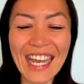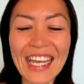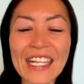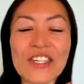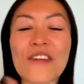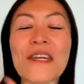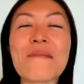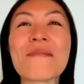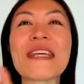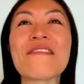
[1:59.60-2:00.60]

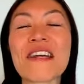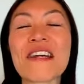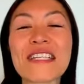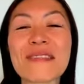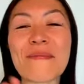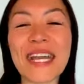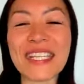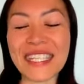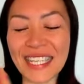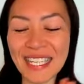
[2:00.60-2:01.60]
Treating me very
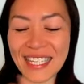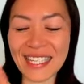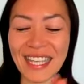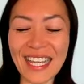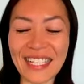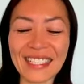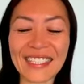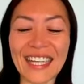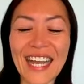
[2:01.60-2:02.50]
spicy sting.